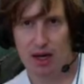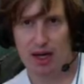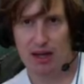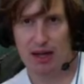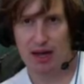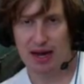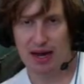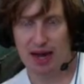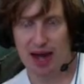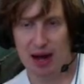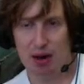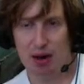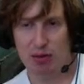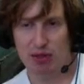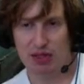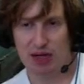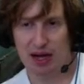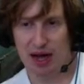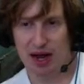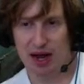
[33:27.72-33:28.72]
like
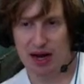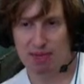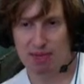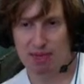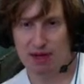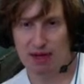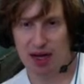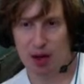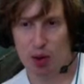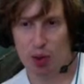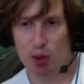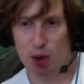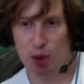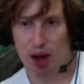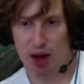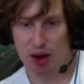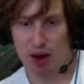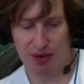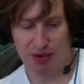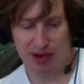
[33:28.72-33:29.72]
outside and being like,
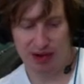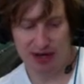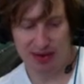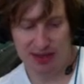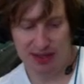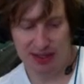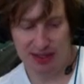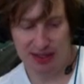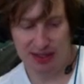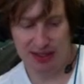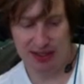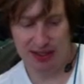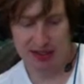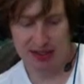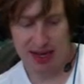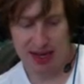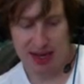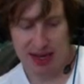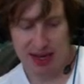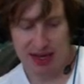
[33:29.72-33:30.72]
whoa, how are they doing
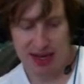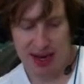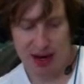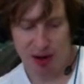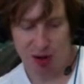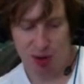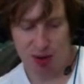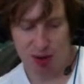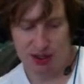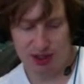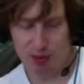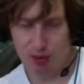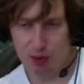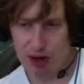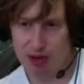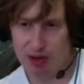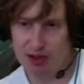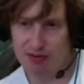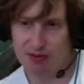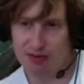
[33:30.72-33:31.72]
this? That Orson
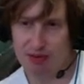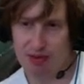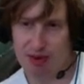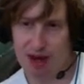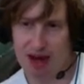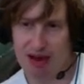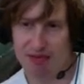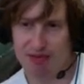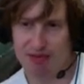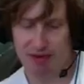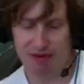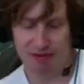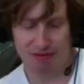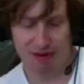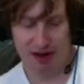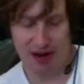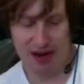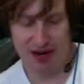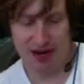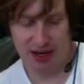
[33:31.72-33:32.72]
Welles film F for
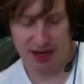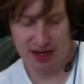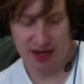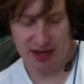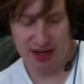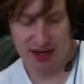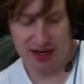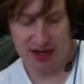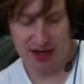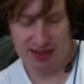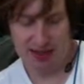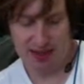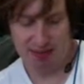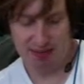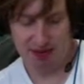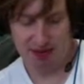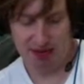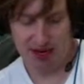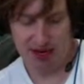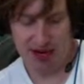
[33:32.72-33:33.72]
Fake is
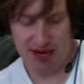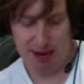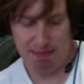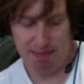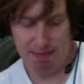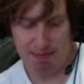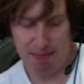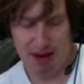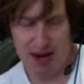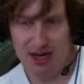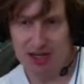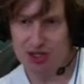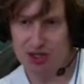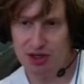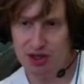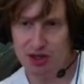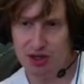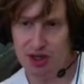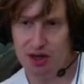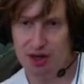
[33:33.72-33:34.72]
something that had a
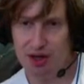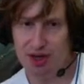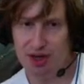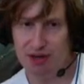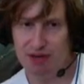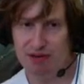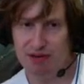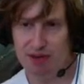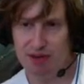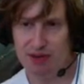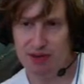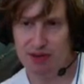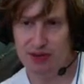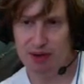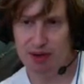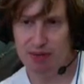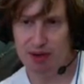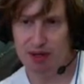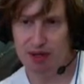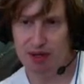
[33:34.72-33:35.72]
major influence
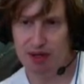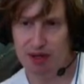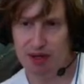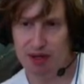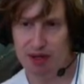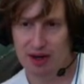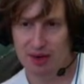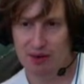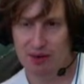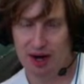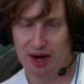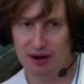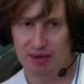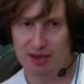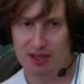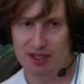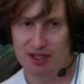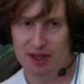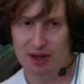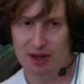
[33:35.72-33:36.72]
on me when I
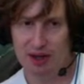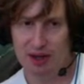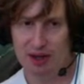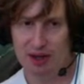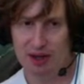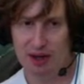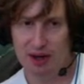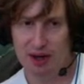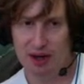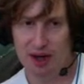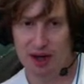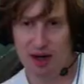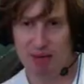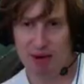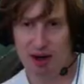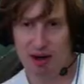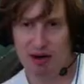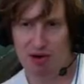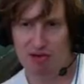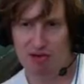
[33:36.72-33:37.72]
was young. I
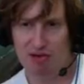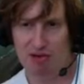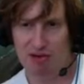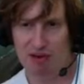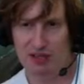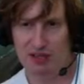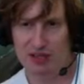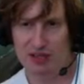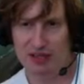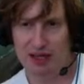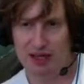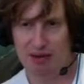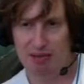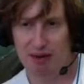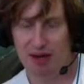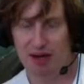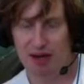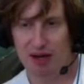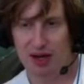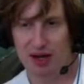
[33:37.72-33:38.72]
don't know if you've ever seen it,
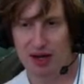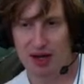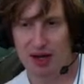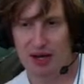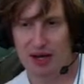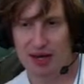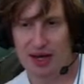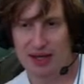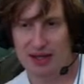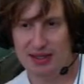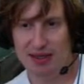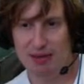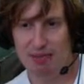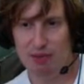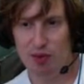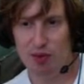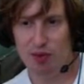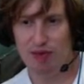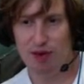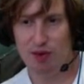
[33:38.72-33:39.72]
but it's a
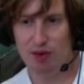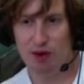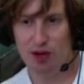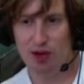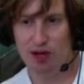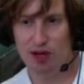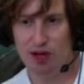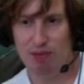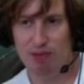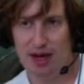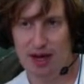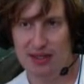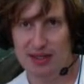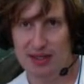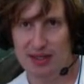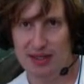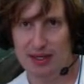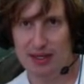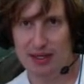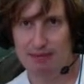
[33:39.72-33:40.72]
movie where he
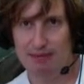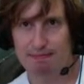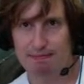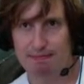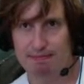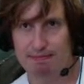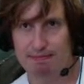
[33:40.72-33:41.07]
basically,